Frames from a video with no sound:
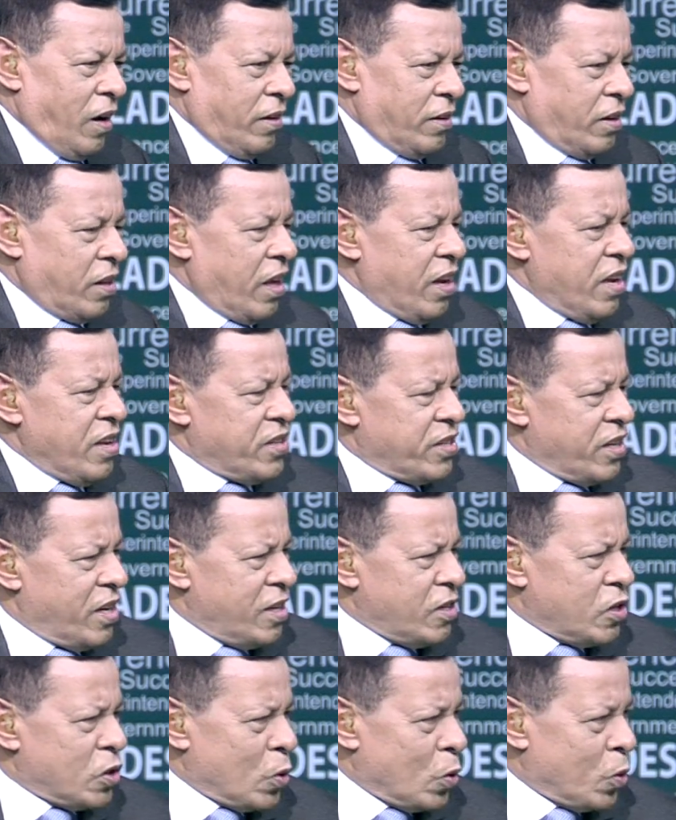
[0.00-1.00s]
that the
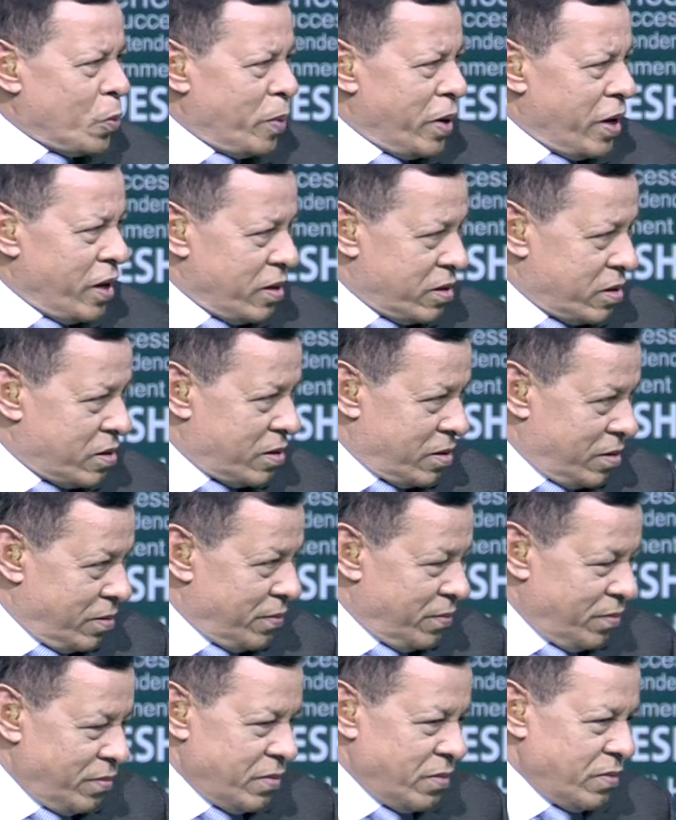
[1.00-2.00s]
incidents took place
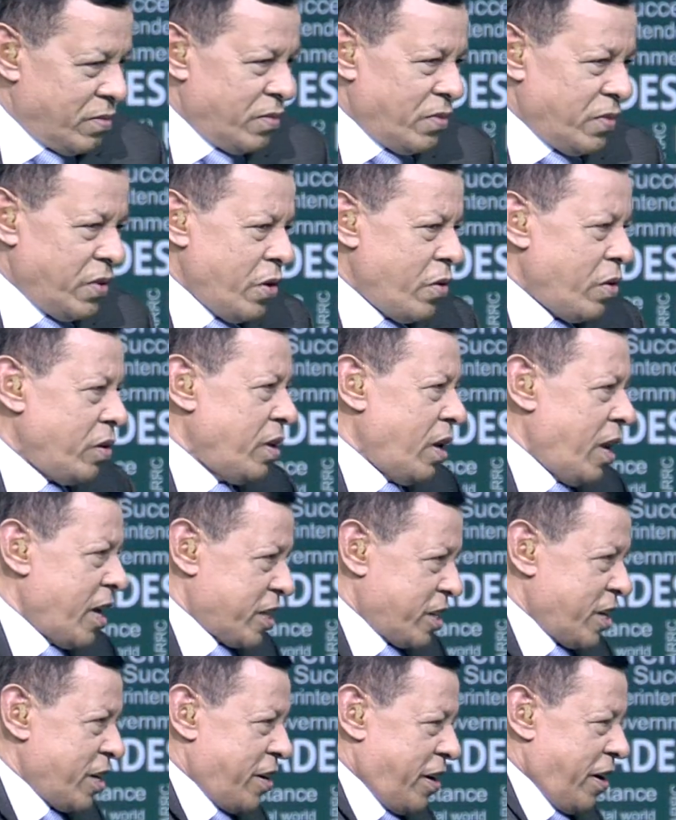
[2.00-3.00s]
during the
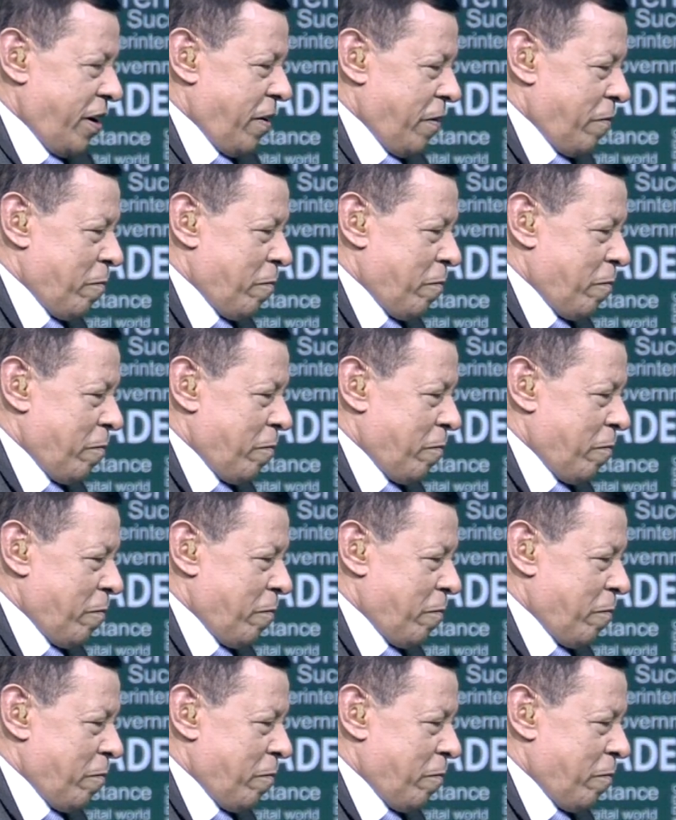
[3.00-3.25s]
election day.